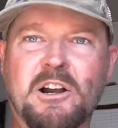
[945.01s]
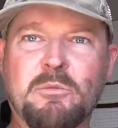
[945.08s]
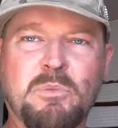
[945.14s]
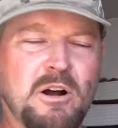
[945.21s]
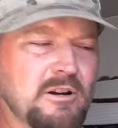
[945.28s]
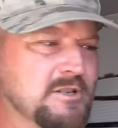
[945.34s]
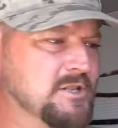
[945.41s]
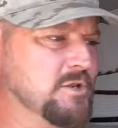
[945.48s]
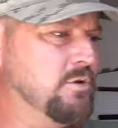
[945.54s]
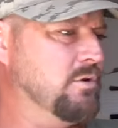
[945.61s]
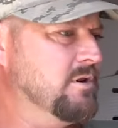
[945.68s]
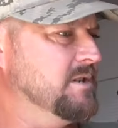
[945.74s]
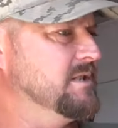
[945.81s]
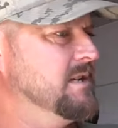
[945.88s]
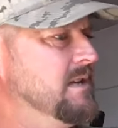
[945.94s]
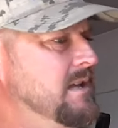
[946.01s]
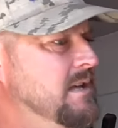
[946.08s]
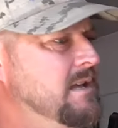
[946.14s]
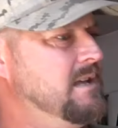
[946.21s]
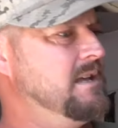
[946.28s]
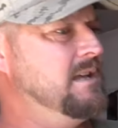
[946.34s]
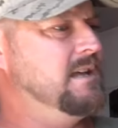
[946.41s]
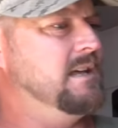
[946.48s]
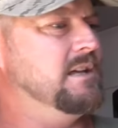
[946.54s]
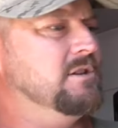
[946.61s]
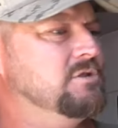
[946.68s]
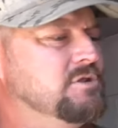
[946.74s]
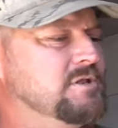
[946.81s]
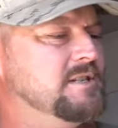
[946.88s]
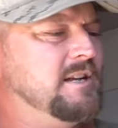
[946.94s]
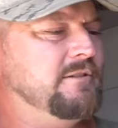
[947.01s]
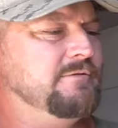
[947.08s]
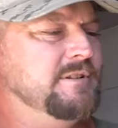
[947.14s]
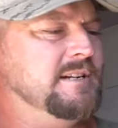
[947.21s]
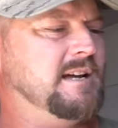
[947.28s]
auto parts stores, and get yourself